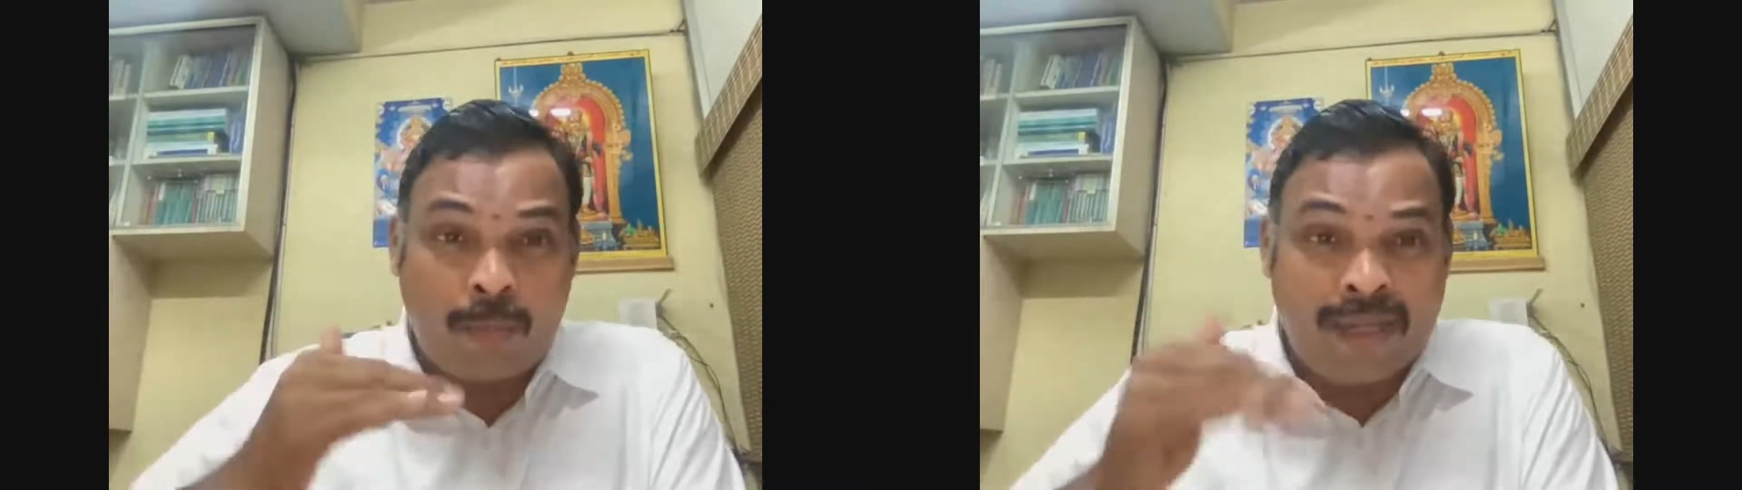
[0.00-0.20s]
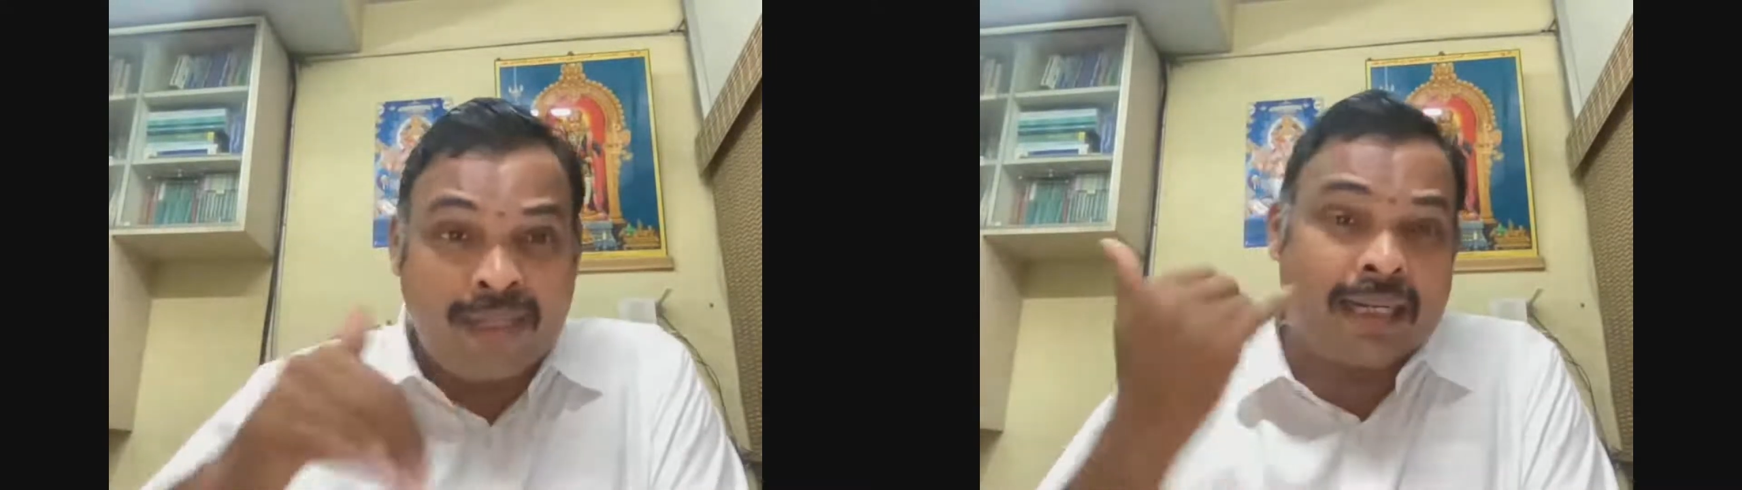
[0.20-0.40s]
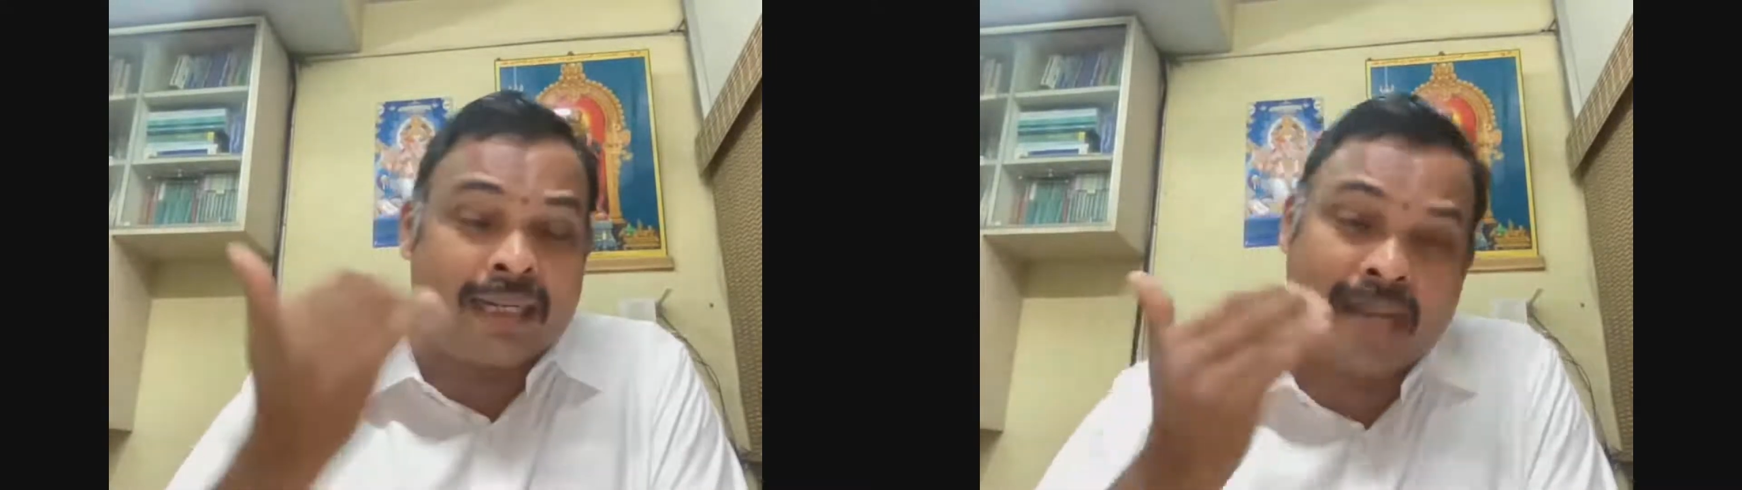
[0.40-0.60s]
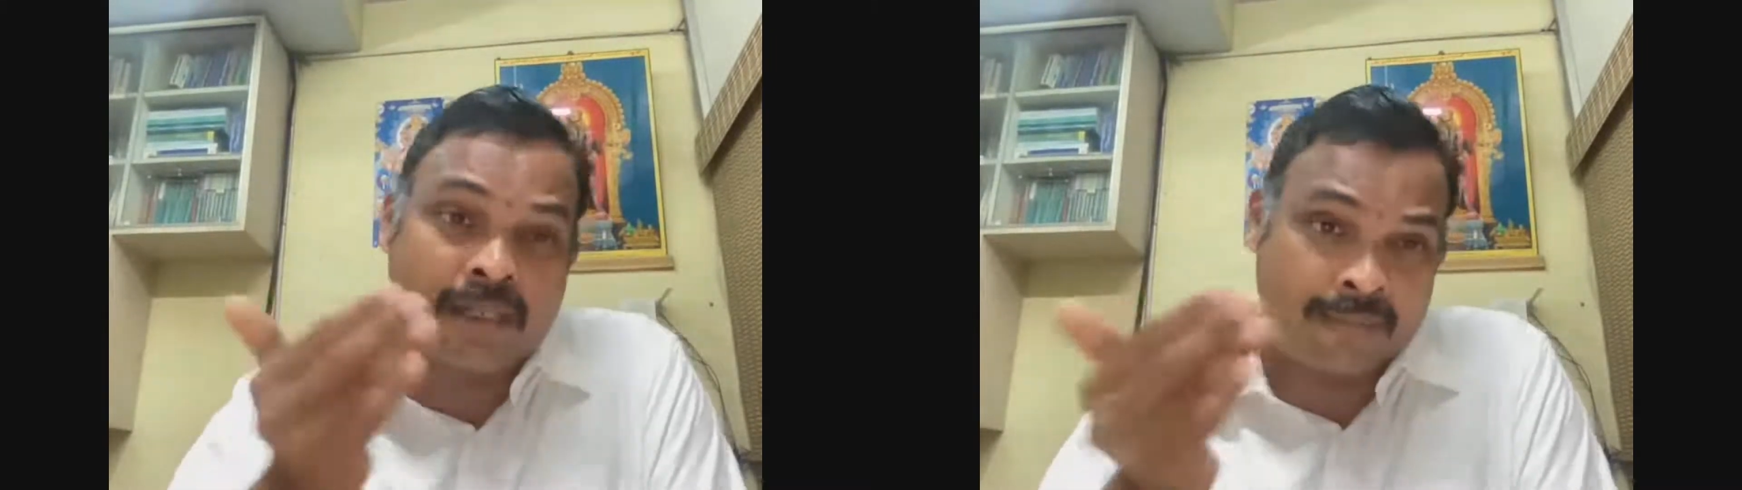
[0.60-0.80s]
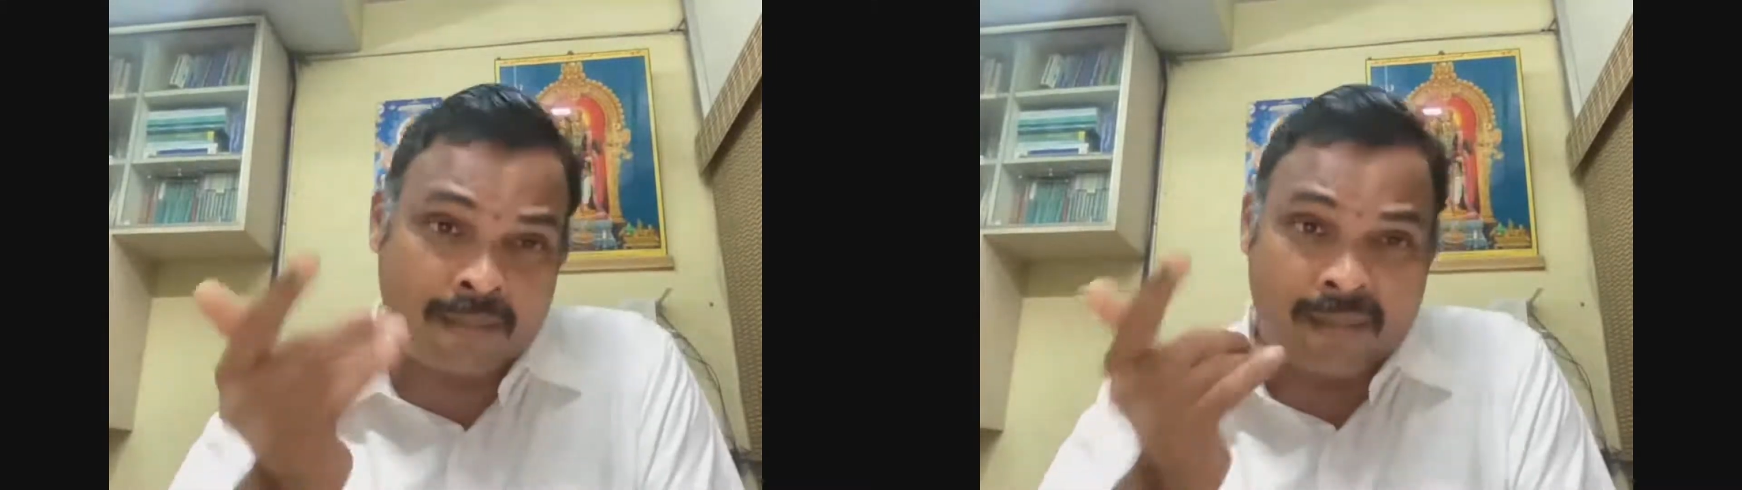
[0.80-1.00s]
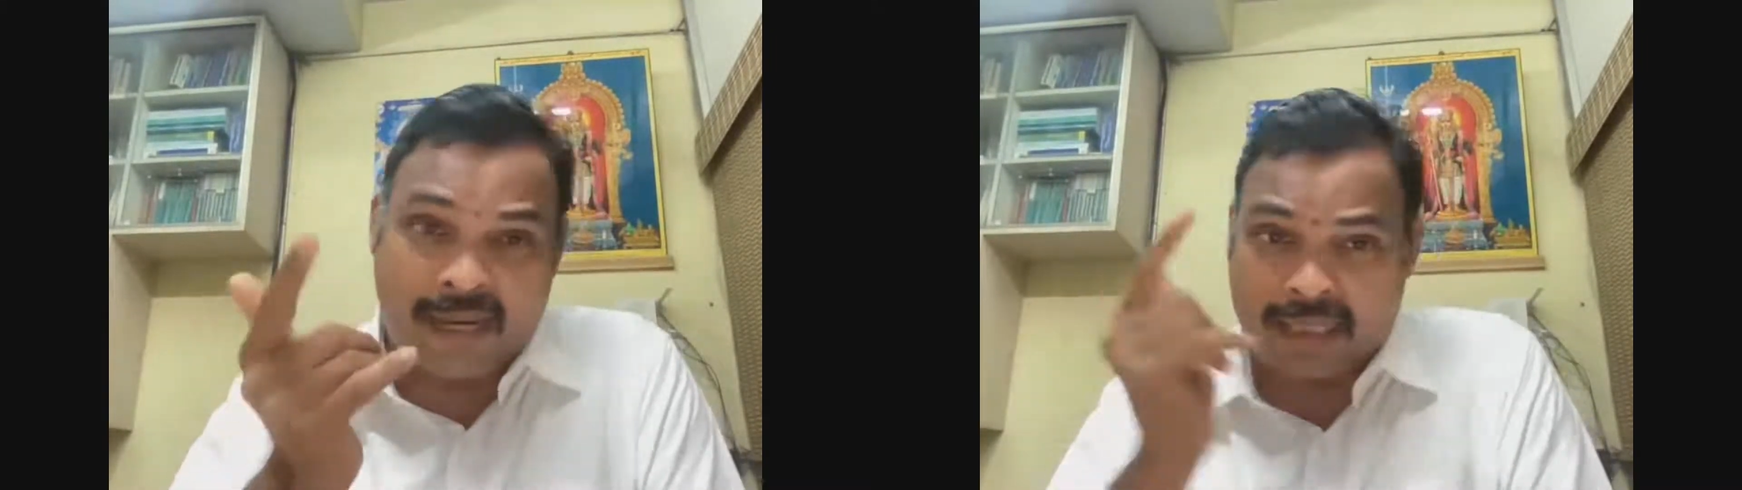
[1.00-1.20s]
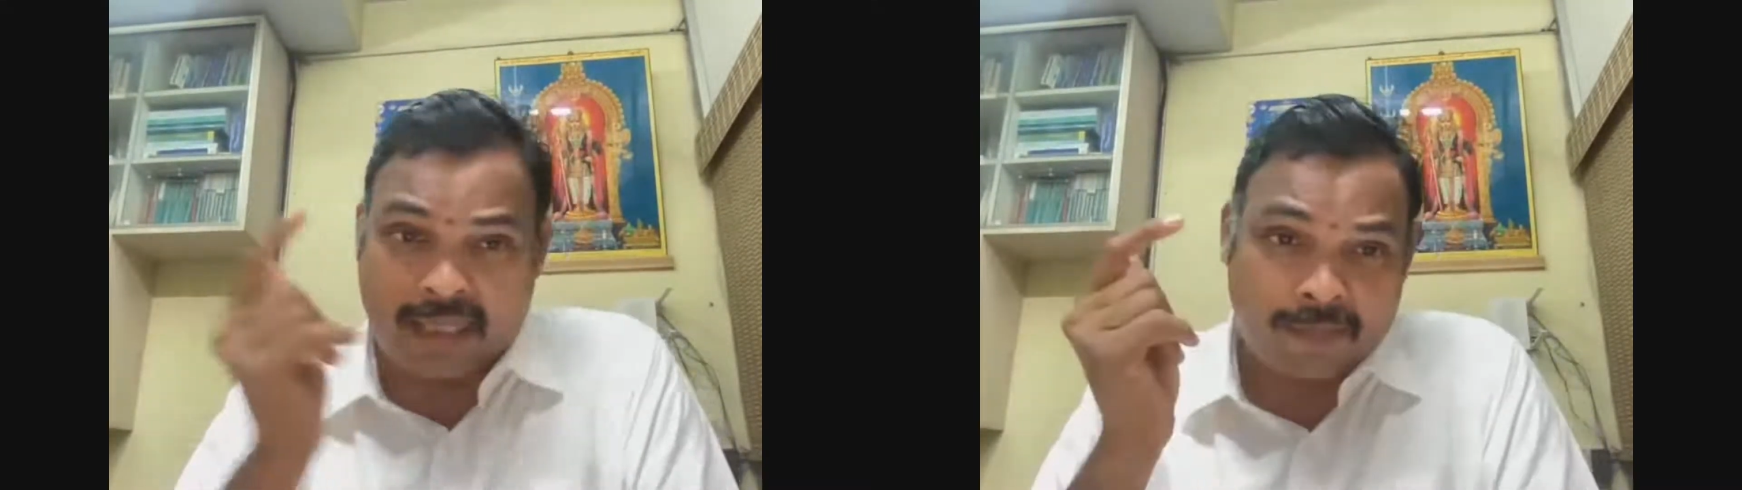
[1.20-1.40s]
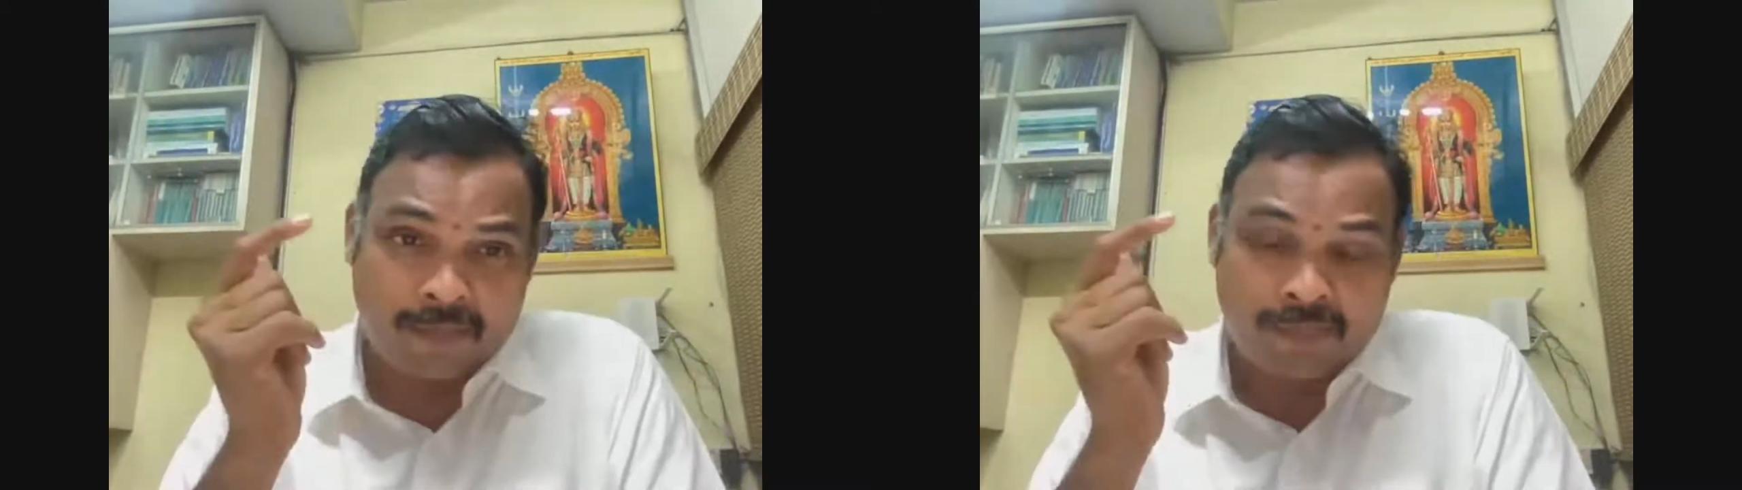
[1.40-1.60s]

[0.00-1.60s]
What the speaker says: bring the transformation.